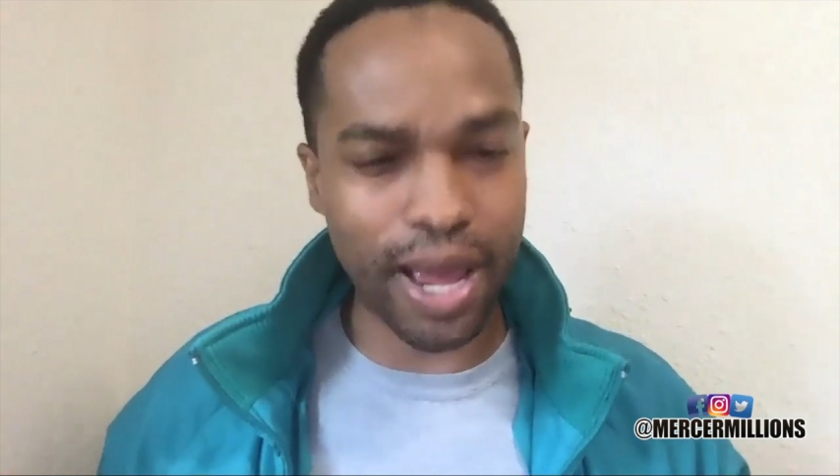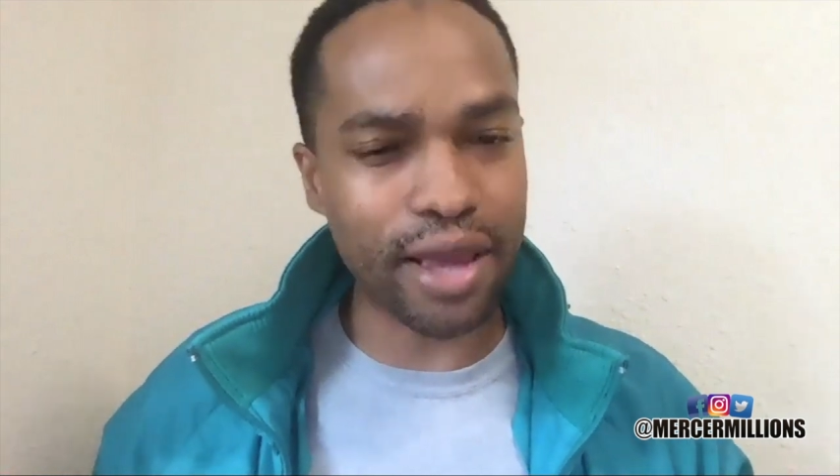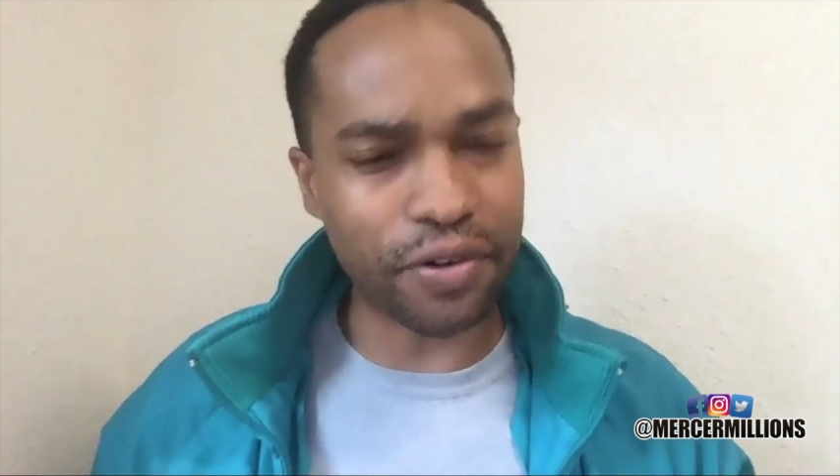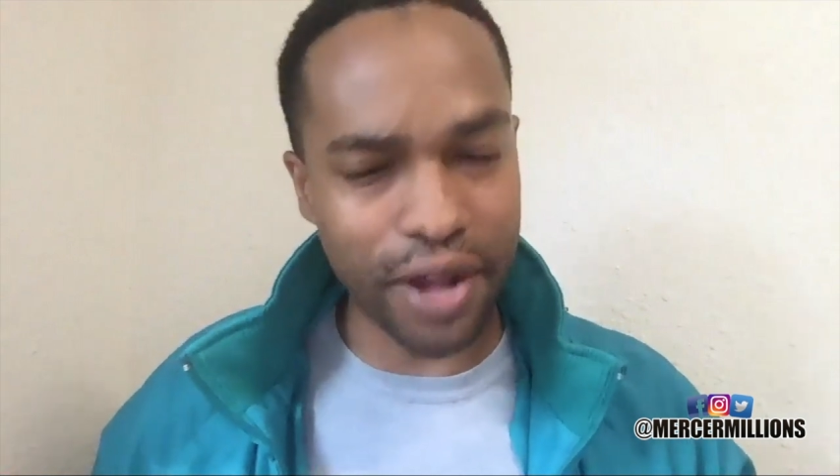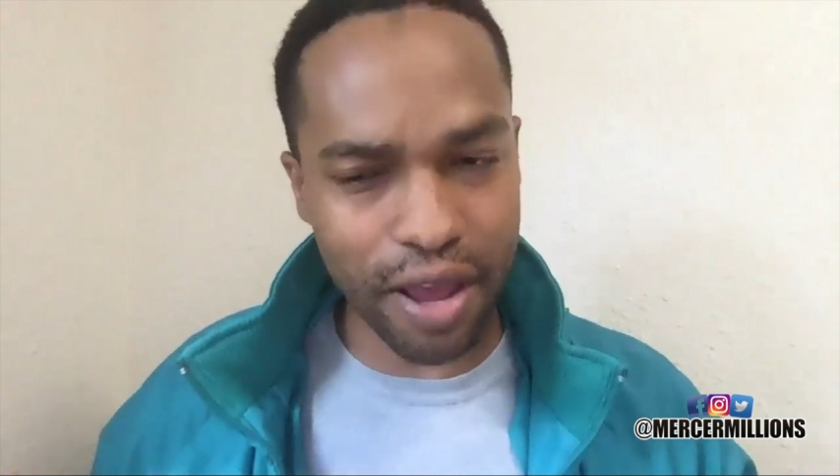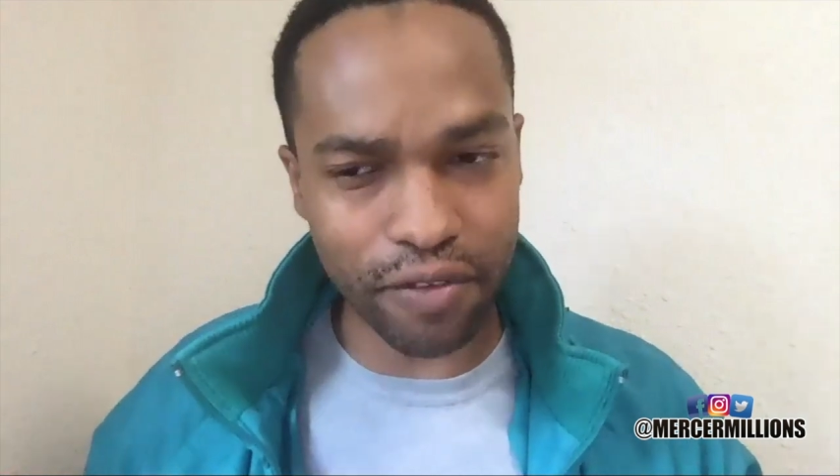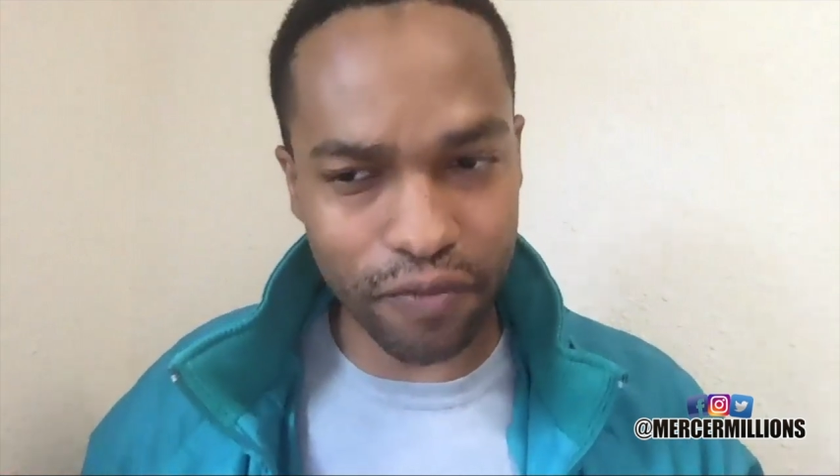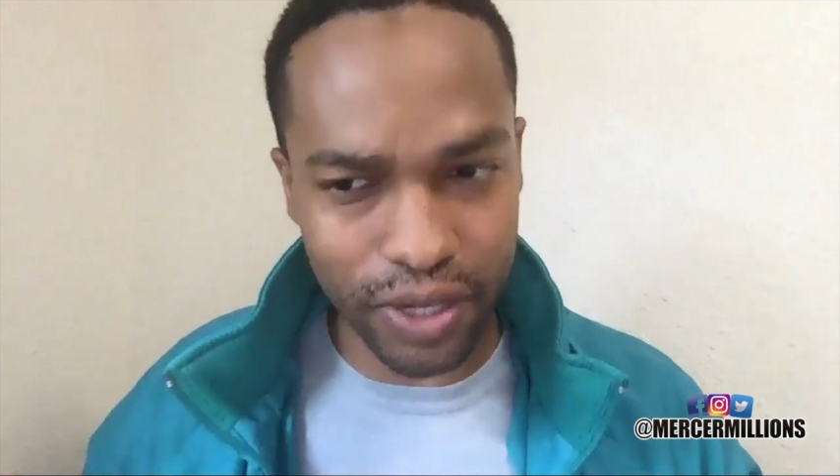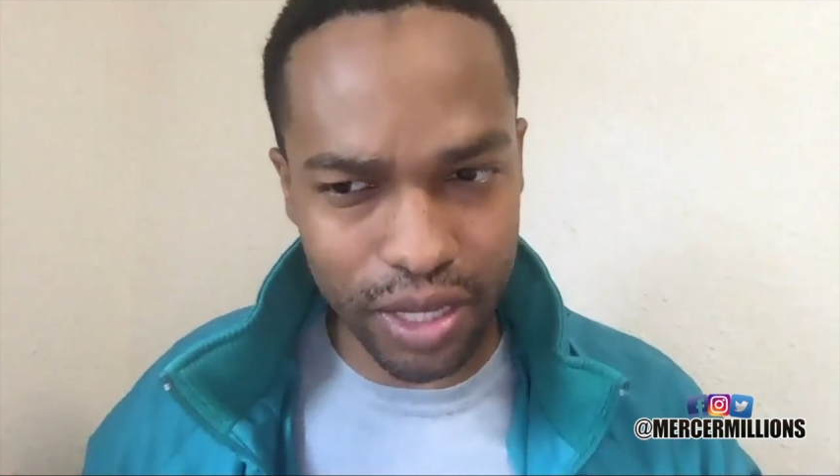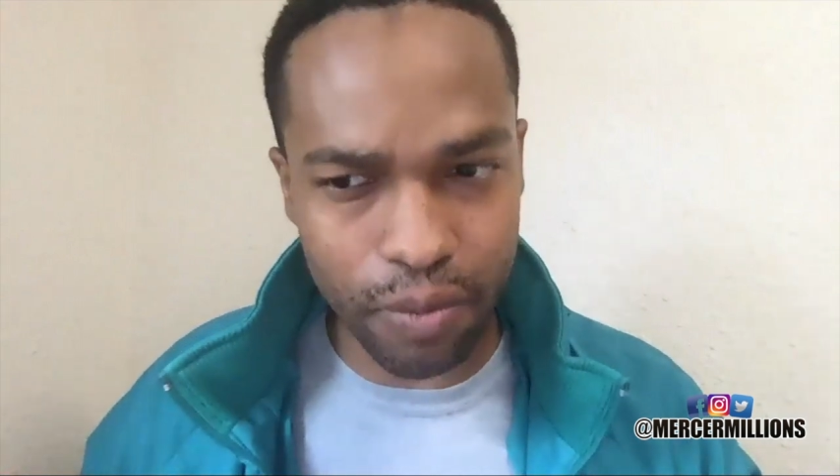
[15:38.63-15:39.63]
hey, do they have an
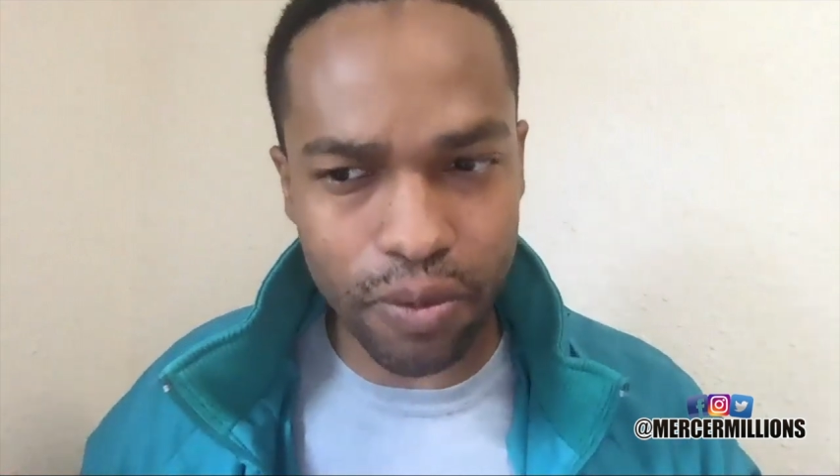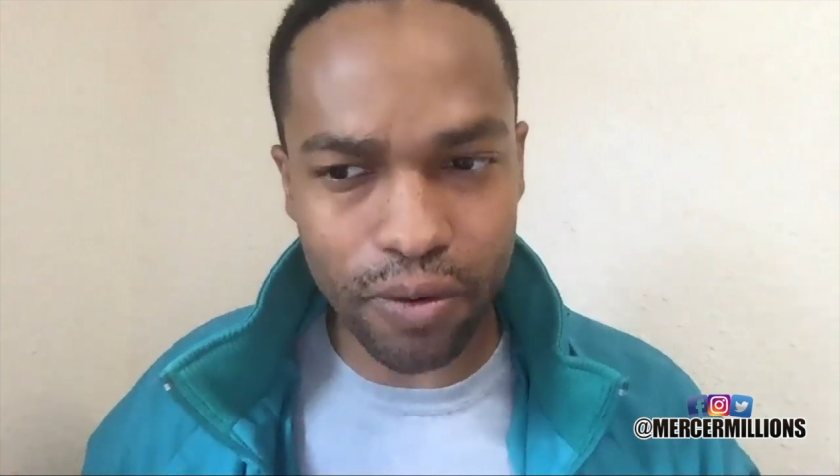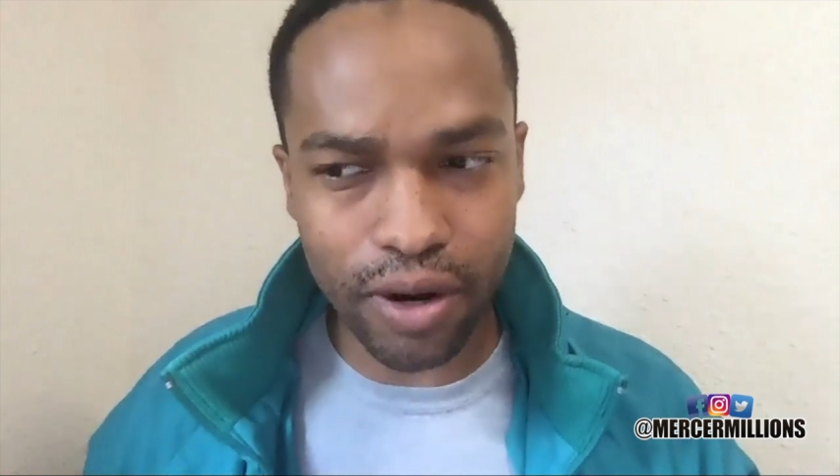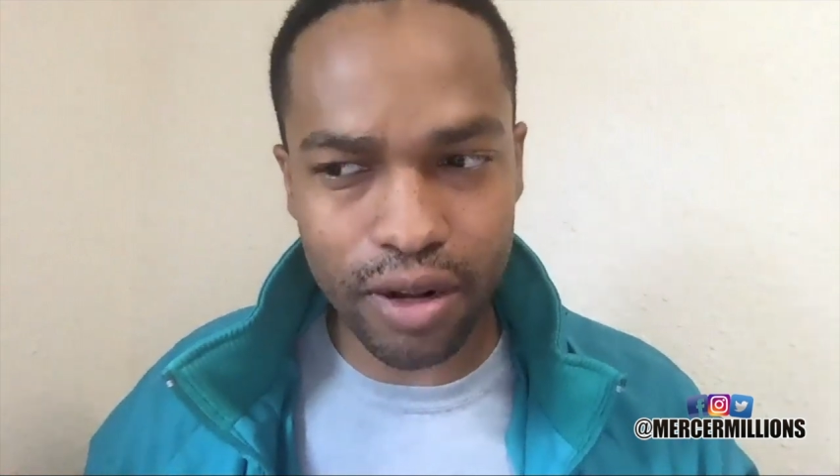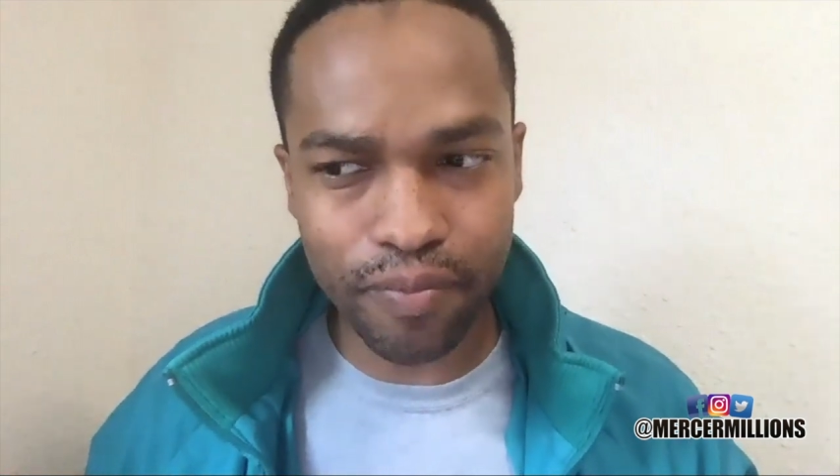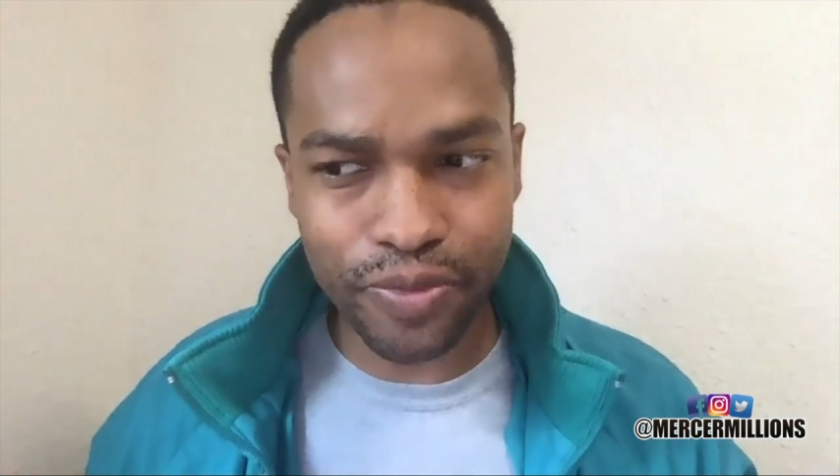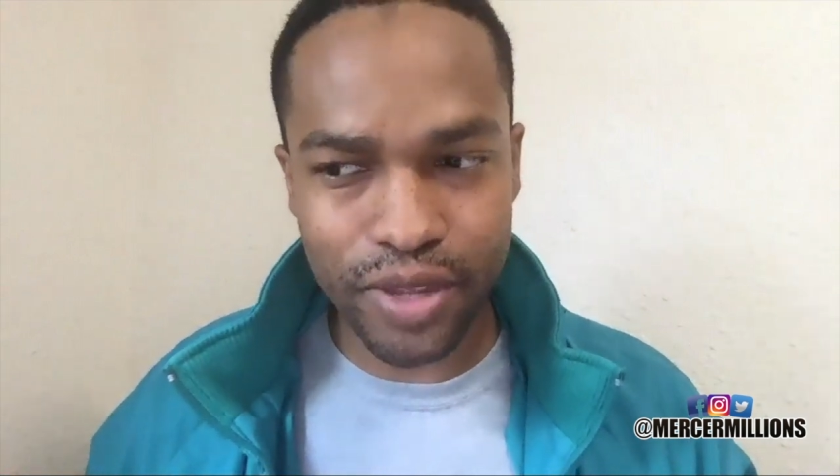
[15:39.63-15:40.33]
affiliate program?